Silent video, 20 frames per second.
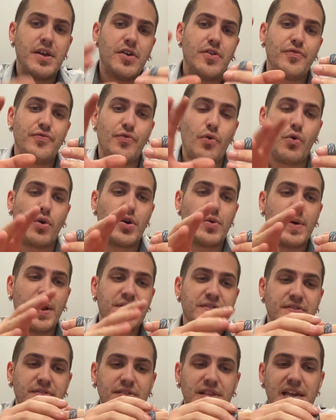for
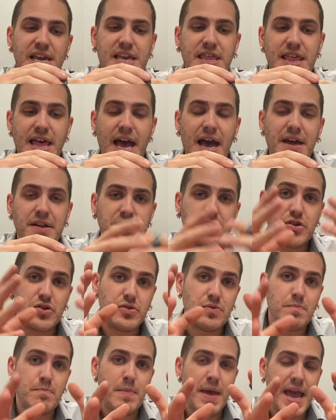resins like that,
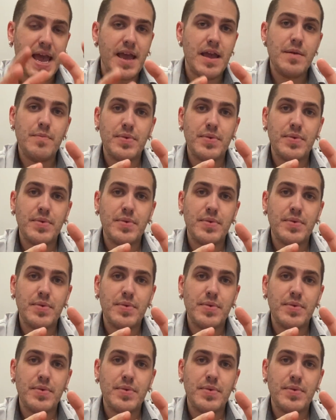you may